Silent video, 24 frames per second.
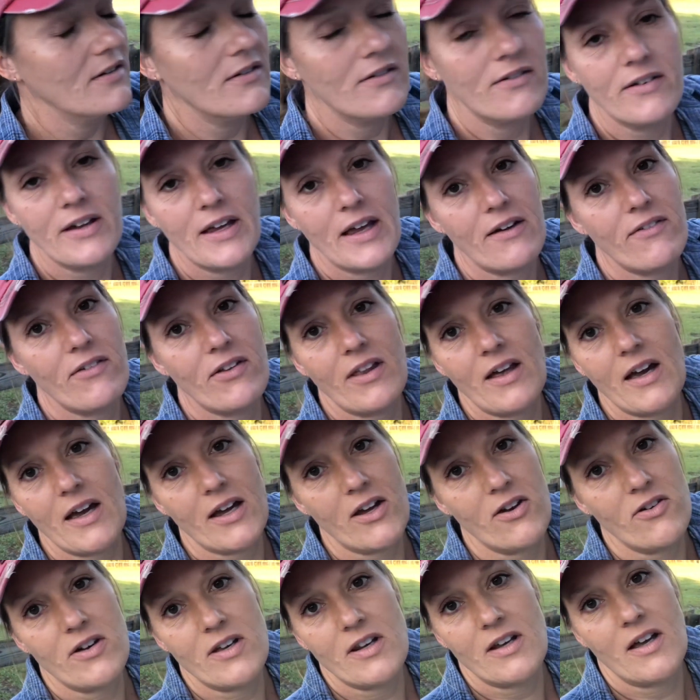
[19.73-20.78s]
We have a lot
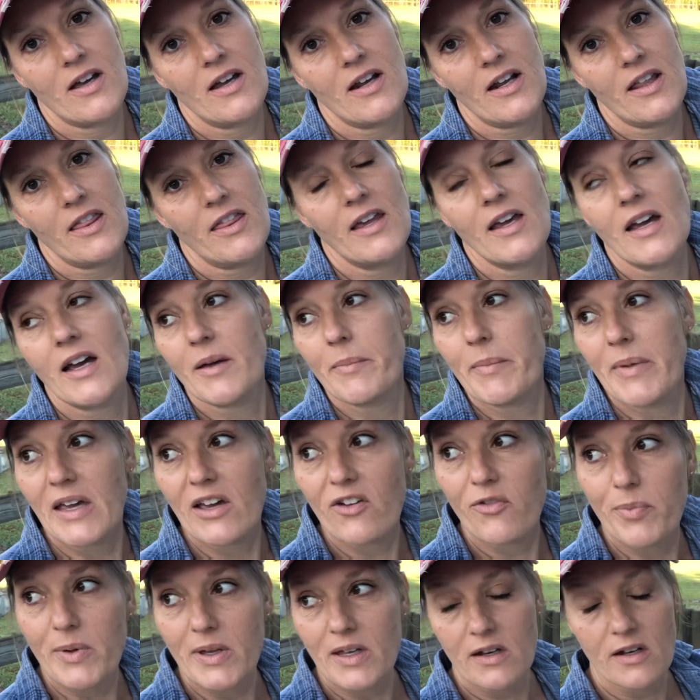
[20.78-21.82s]
going on. I think I may
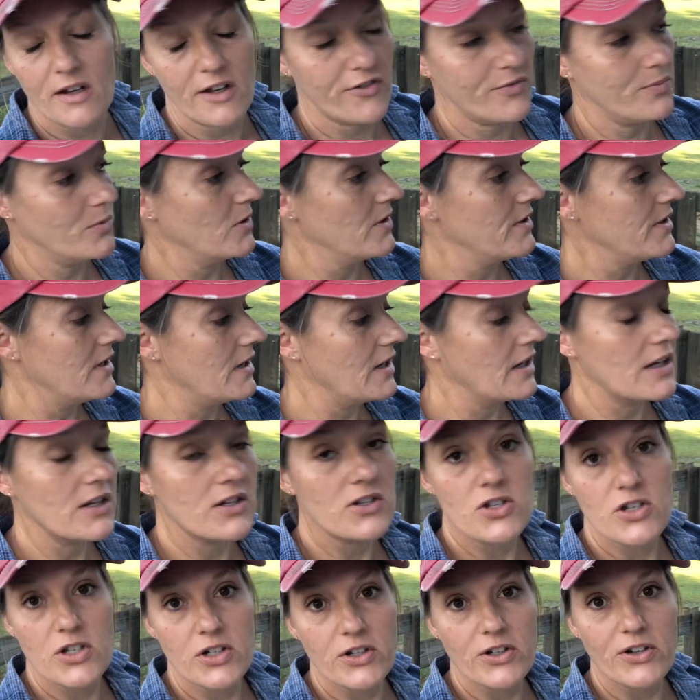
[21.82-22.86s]
have bitten off more than I can
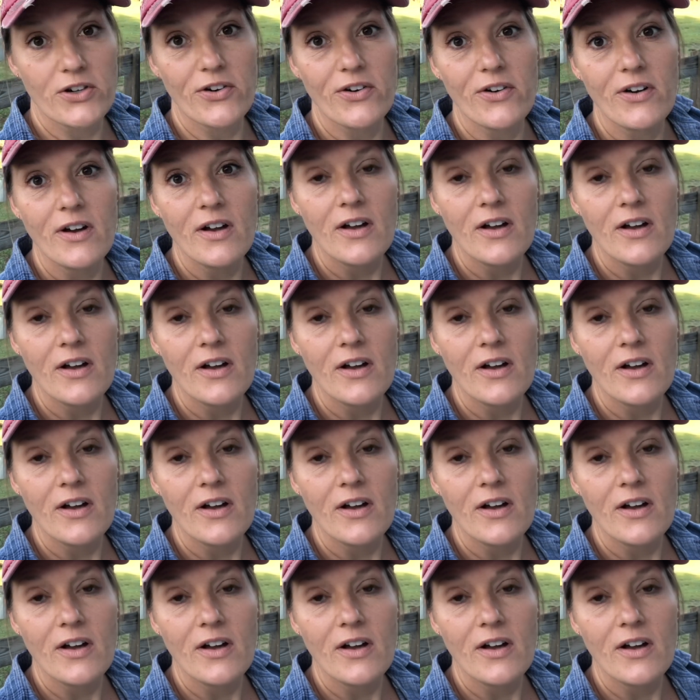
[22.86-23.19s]
chew.